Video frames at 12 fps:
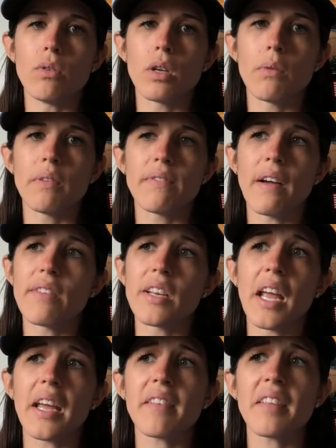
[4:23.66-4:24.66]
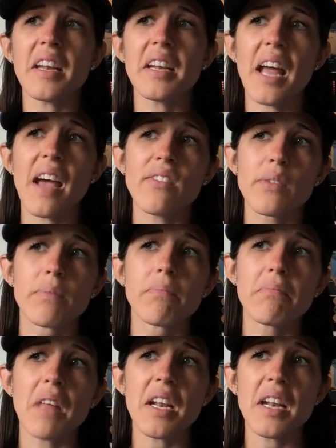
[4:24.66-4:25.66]
He went five innings. I guess they didn't have a
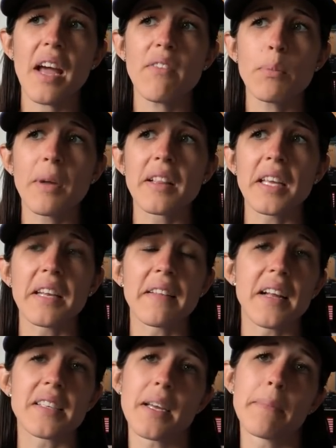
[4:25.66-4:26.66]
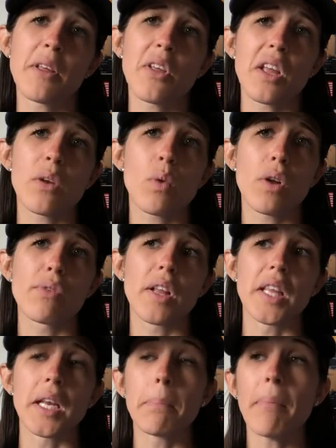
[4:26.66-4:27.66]
big lead at that time. They only had a one
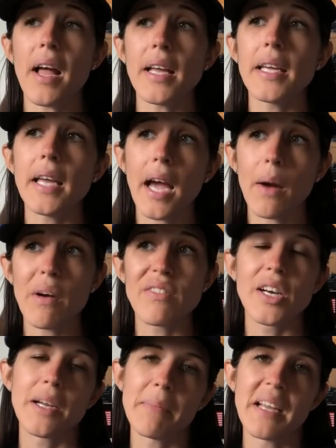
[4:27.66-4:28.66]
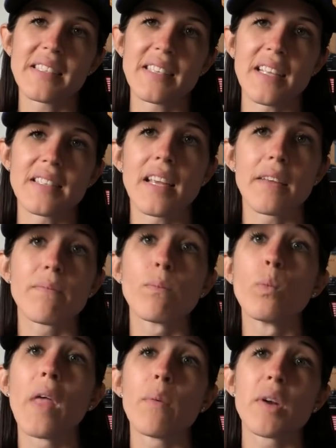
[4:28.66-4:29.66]
run lead, but however, it made sense.
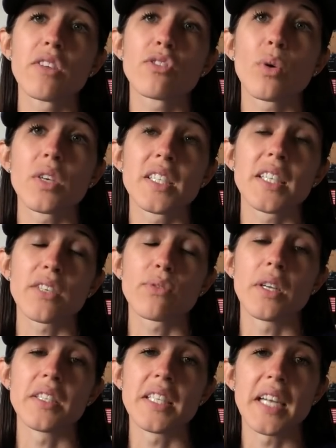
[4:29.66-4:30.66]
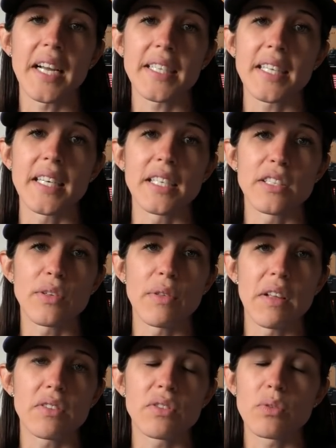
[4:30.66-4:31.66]
They went and scored six runs the next inning, so
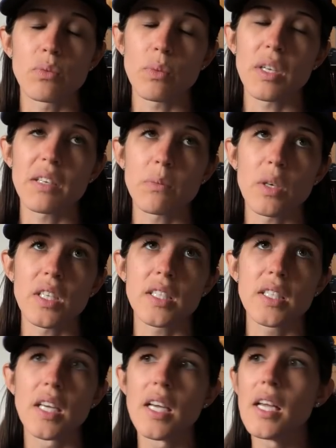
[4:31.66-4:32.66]
that's what it was.